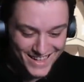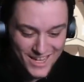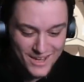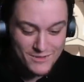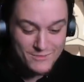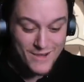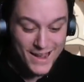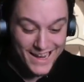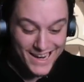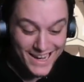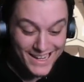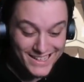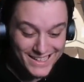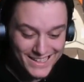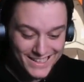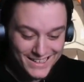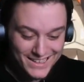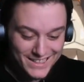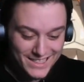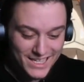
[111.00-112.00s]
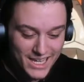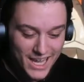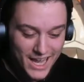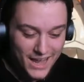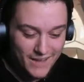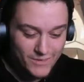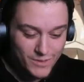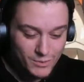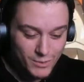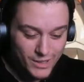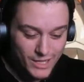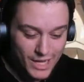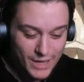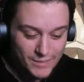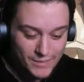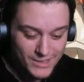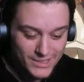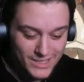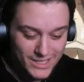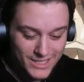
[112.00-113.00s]
Right, I need this. After what
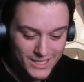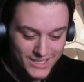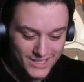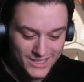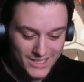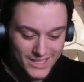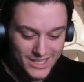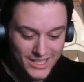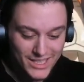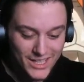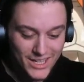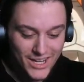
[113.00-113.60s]
happened yesterday,